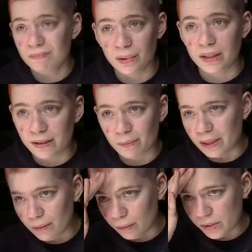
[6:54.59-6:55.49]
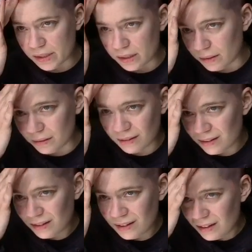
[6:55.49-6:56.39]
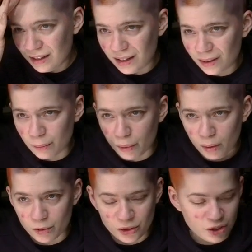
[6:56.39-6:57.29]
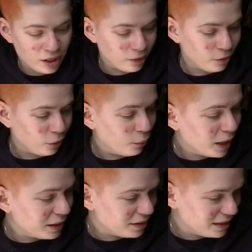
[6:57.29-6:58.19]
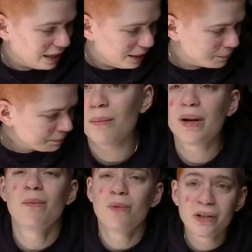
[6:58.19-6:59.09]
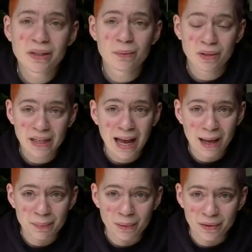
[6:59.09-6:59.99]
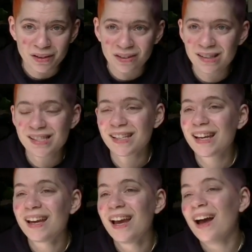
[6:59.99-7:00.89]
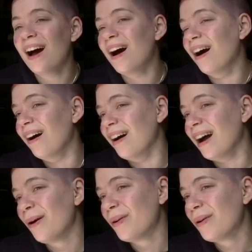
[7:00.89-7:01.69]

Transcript: Believe me, I was in the in the barber's chair for a while today, but I'm really, really happy with it, honestly. Uh, I